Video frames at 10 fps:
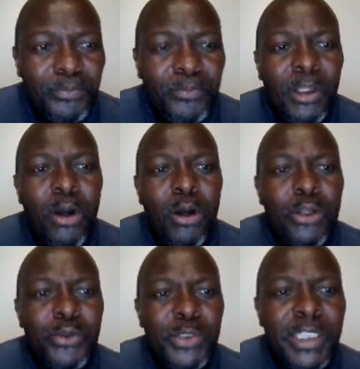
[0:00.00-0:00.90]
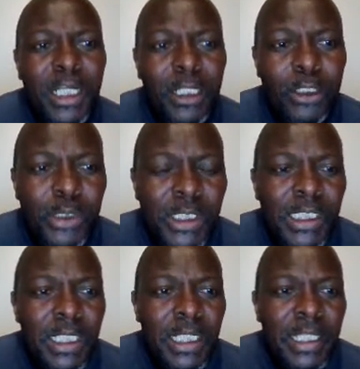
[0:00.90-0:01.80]
all switches are closed,
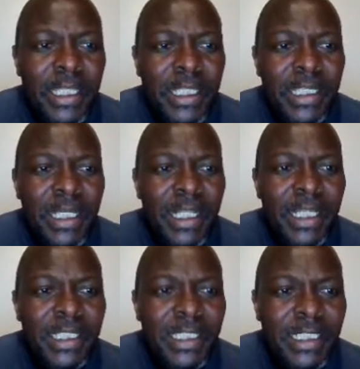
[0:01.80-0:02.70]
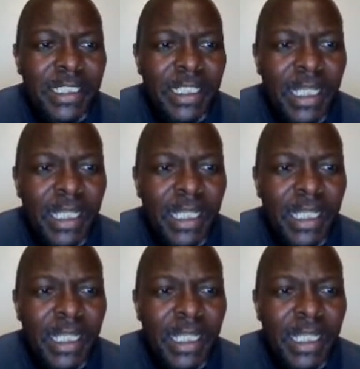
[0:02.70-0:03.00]
the LSD,